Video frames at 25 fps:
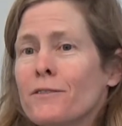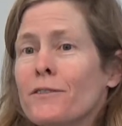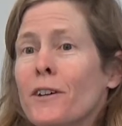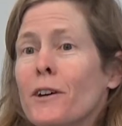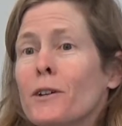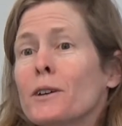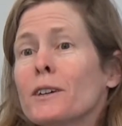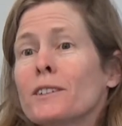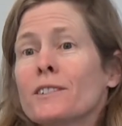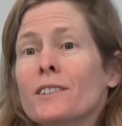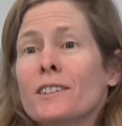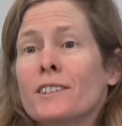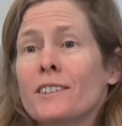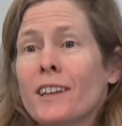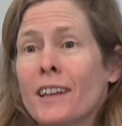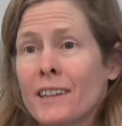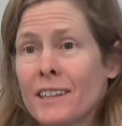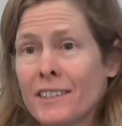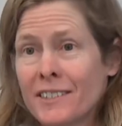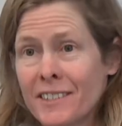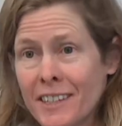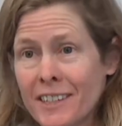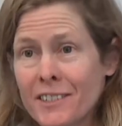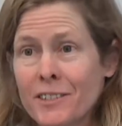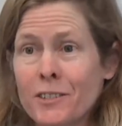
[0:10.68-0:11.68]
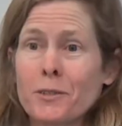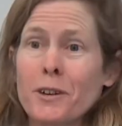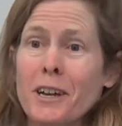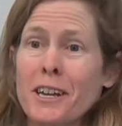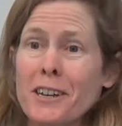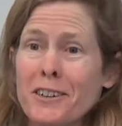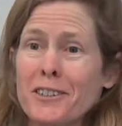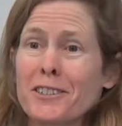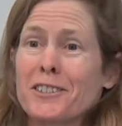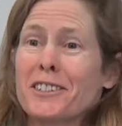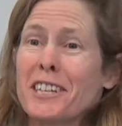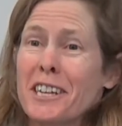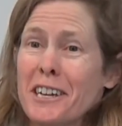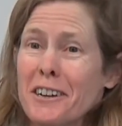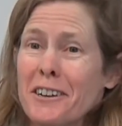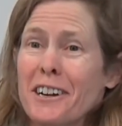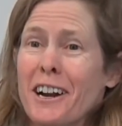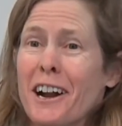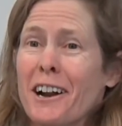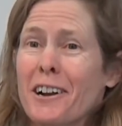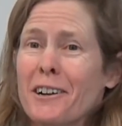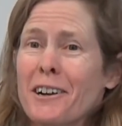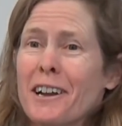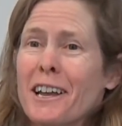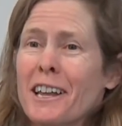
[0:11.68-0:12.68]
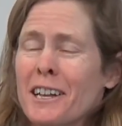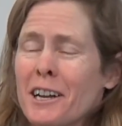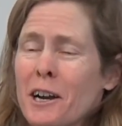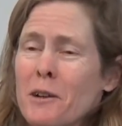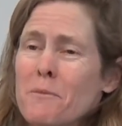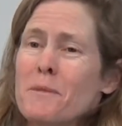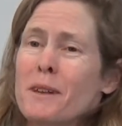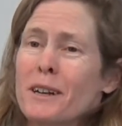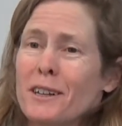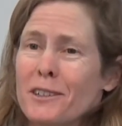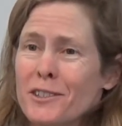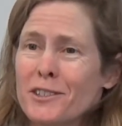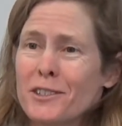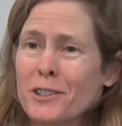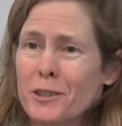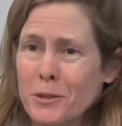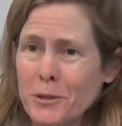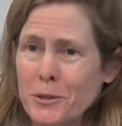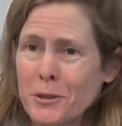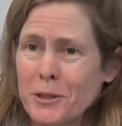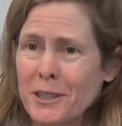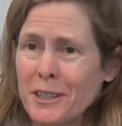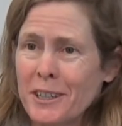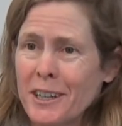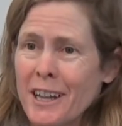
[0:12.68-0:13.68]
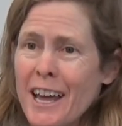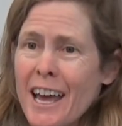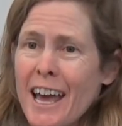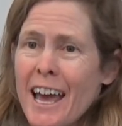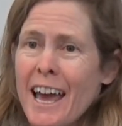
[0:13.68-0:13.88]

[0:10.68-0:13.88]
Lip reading: focuses on the 6th graders here in our middle school.